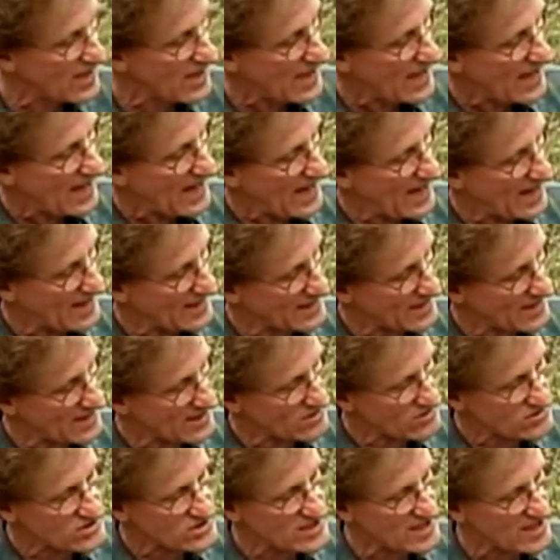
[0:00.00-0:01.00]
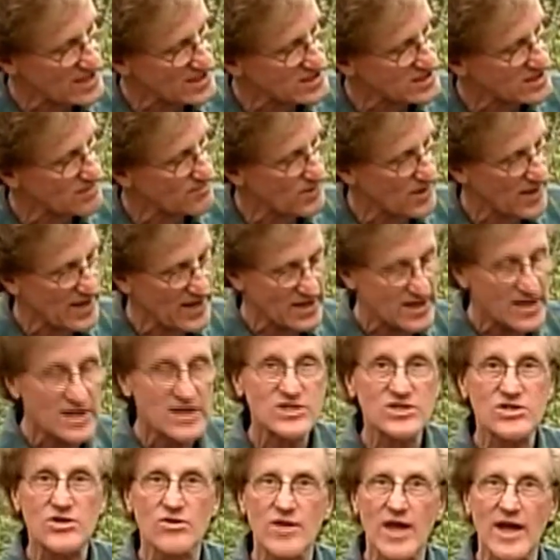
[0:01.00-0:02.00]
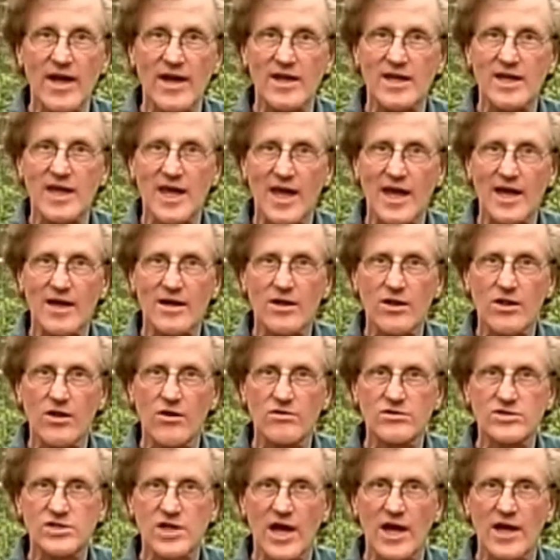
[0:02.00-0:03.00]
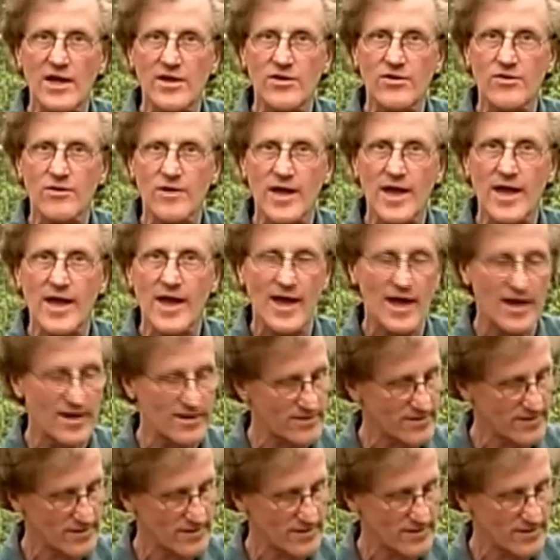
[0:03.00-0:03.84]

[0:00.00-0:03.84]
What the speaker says: and intersects the blade so that it can't close on your hand.